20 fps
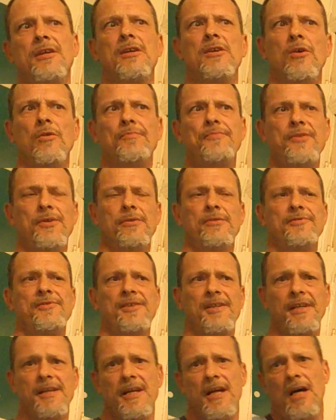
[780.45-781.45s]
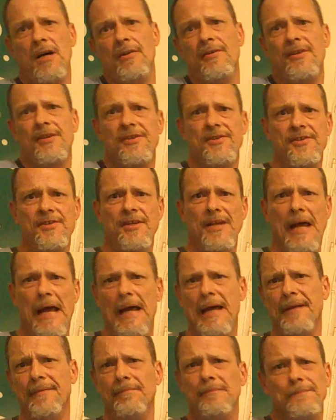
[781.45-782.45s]
COPE2. It's like, yo, this and
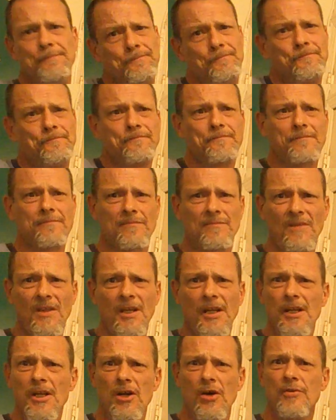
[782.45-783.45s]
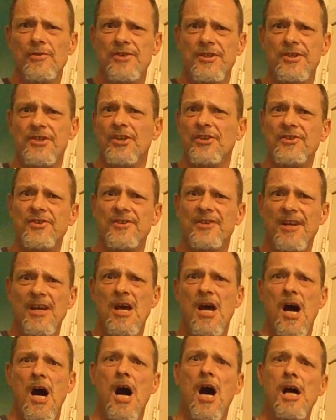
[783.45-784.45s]
that. And, it's just
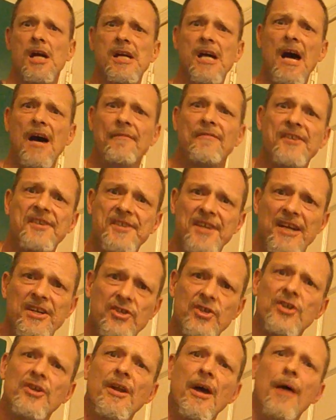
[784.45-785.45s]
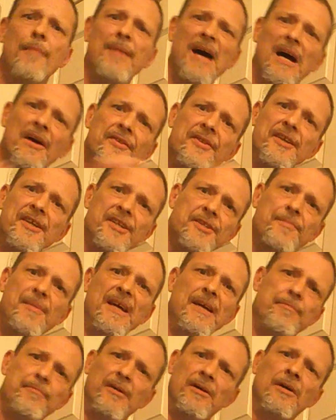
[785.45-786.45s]
a conversation about these
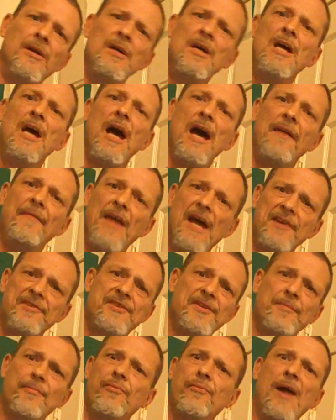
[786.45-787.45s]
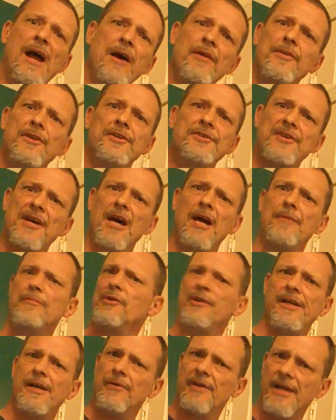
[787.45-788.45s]
people. And that's around the time
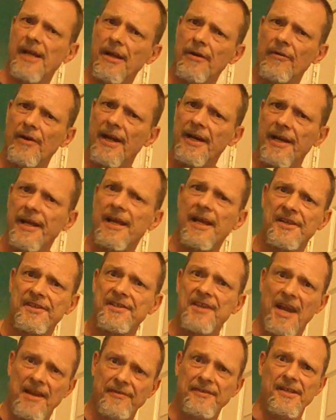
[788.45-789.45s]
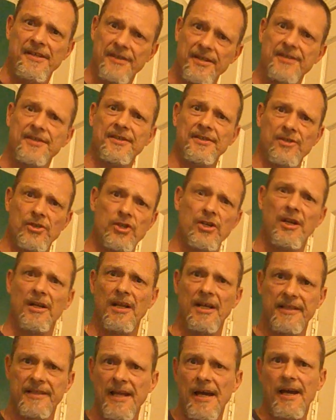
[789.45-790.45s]
when they were getting ready to get sentenced and shit
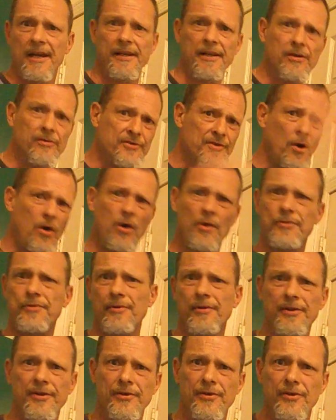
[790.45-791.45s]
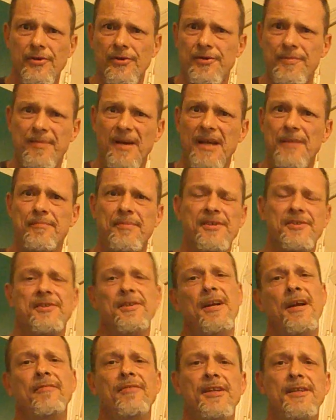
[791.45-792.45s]
like that. It was all through the newspapers and
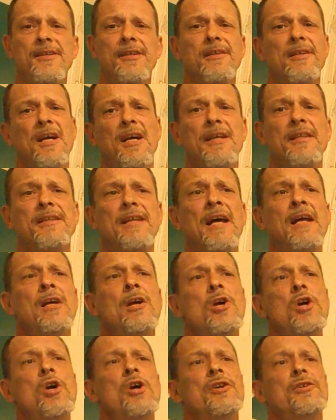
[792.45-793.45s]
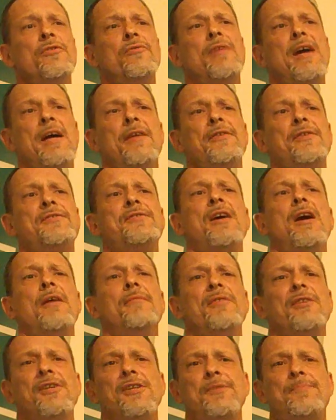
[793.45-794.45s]
everything like that. Around the time
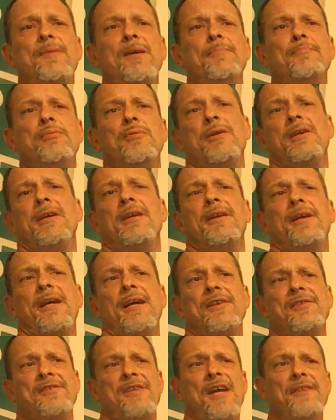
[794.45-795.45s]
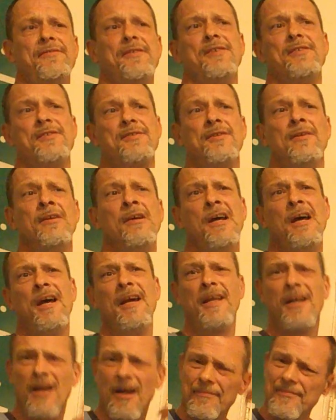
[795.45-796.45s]
when these people were going to get sentenced. So,
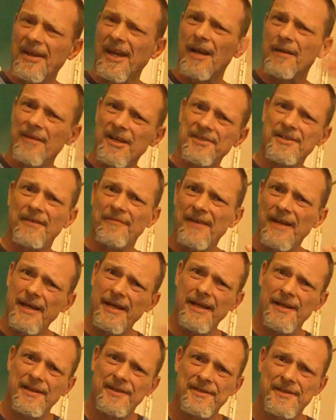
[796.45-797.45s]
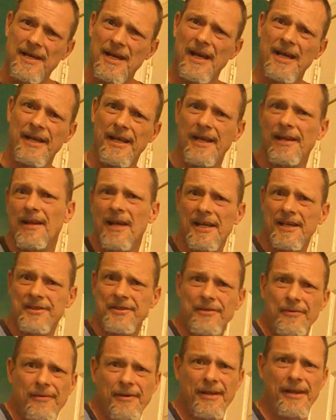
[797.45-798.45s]
I'm thinking to myself, I hear this guy, he likes
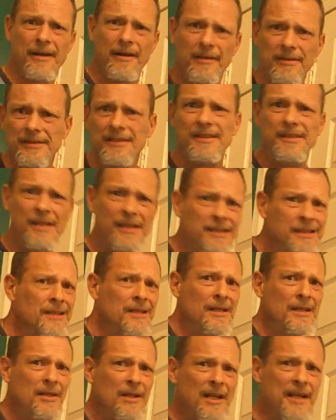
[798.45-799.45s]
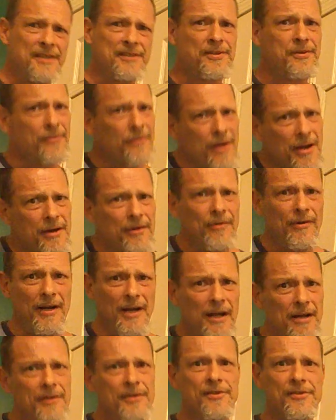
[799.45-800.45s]
to run
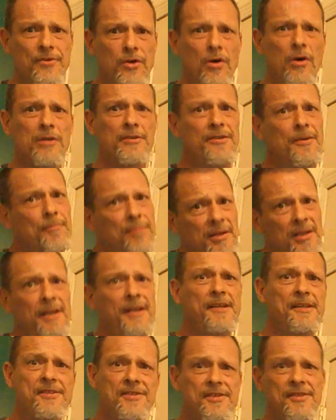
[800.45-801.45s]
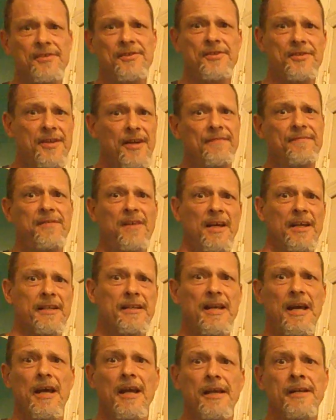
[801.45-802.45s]
around and talk to police and stuff like
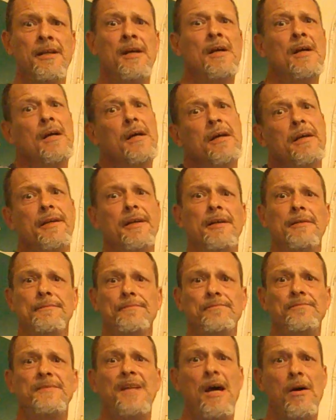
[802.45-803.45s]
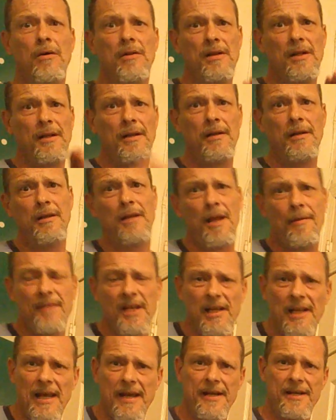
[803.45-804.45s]
that. Now, let me
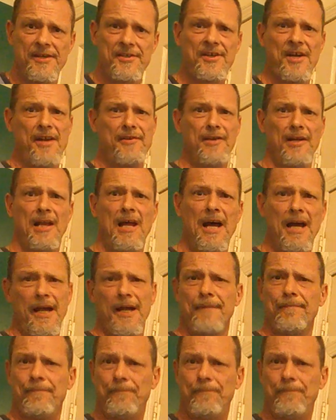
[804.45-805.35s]
lay this on the line.